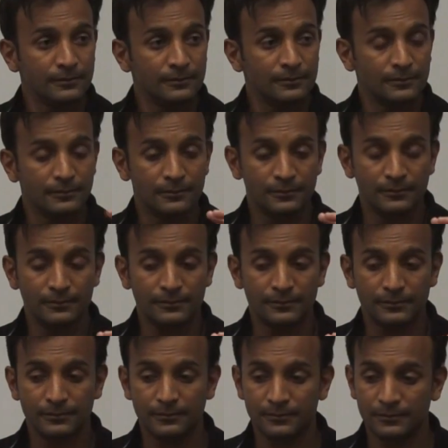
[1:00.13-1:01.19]

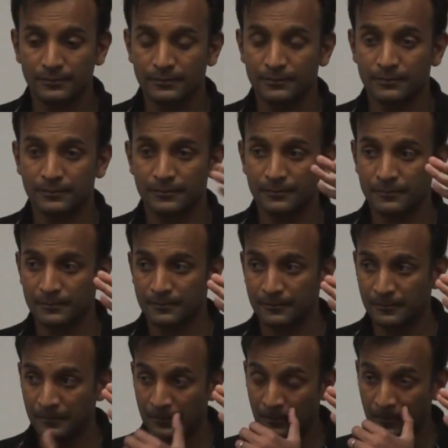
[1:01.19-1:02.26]

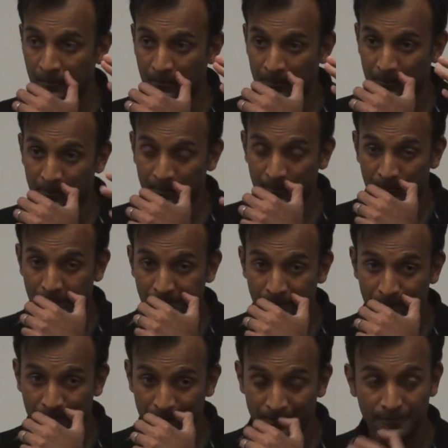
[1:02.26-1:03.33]

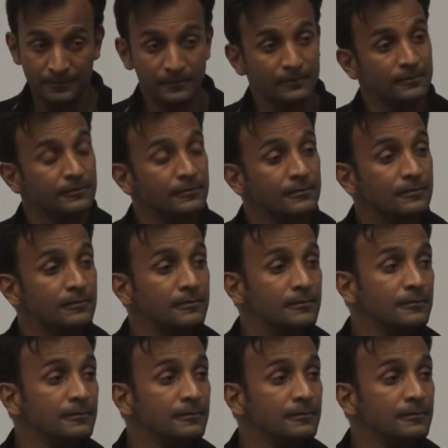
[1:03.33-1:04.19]
This person isn't speaking.